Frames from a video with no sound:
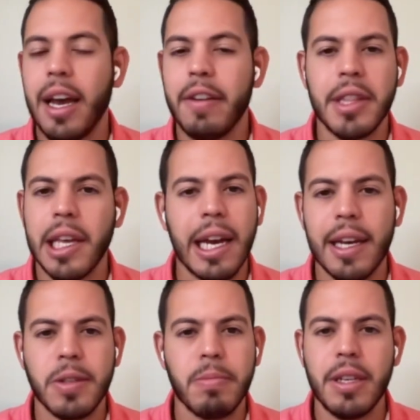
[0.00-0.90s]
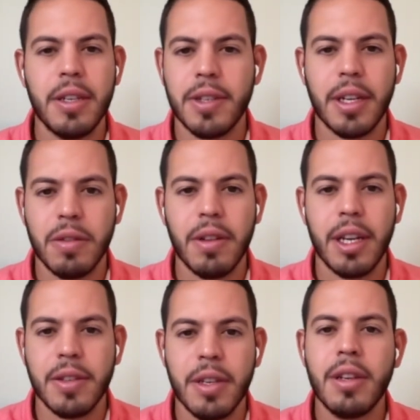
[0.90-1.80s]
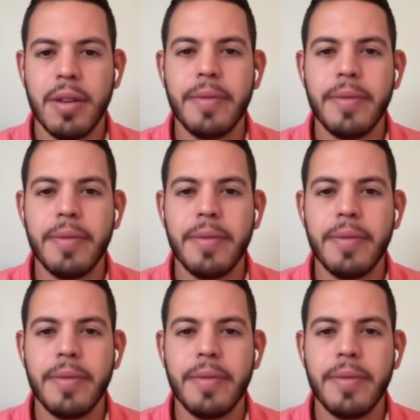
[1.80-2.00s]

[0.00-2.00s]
Not everything has to be decentralized.